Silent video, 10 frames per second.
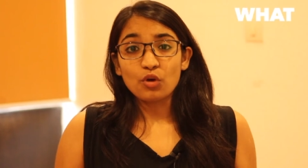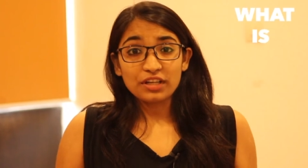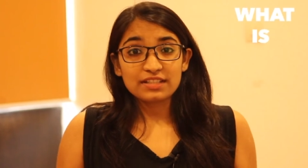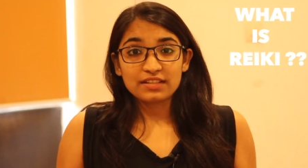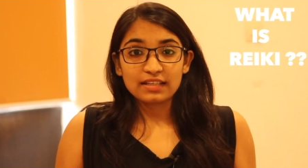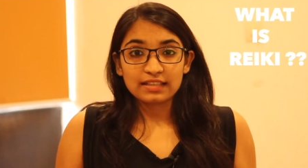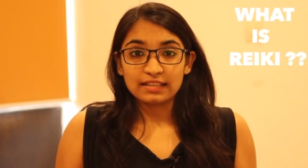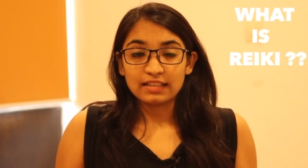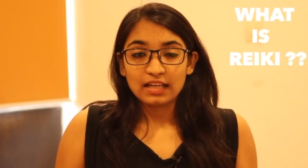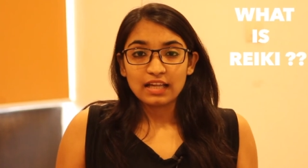What is
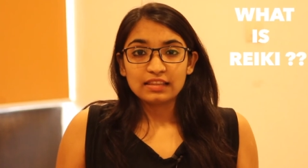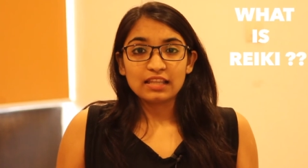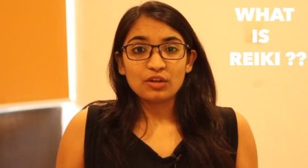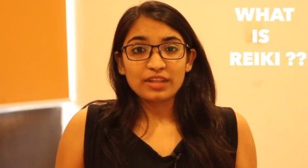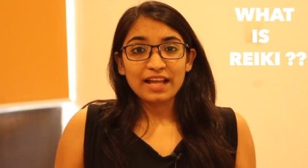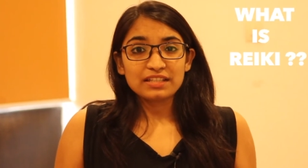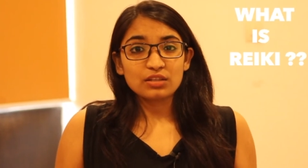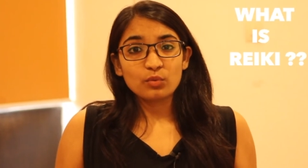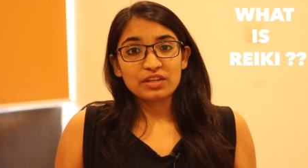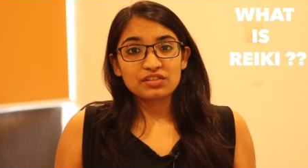Reiki? Now,
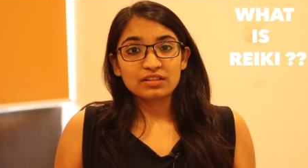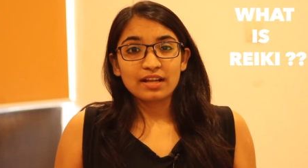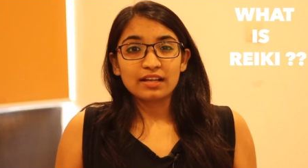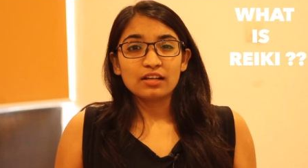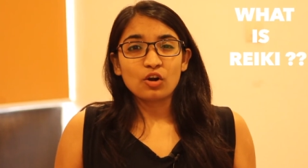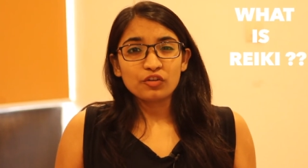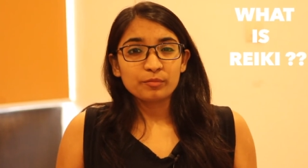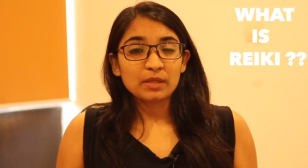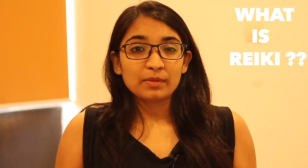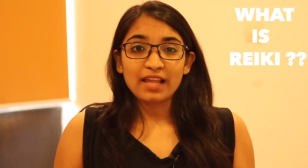that's a question that a lot
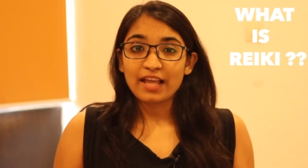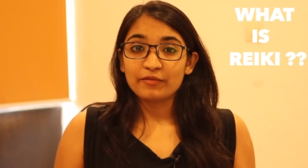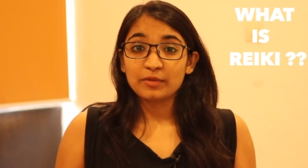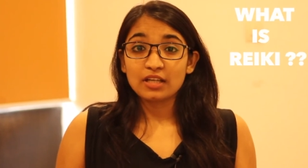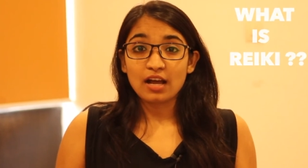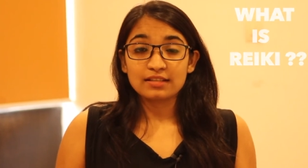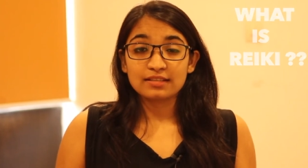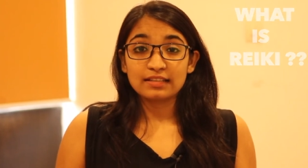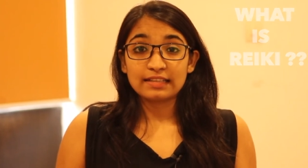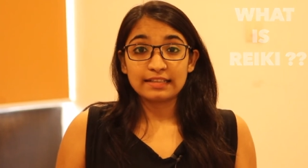of people have been
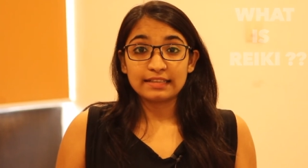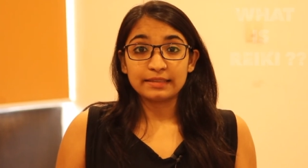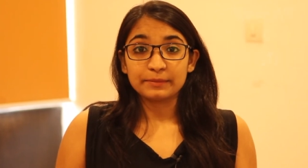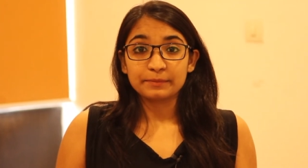asking lately.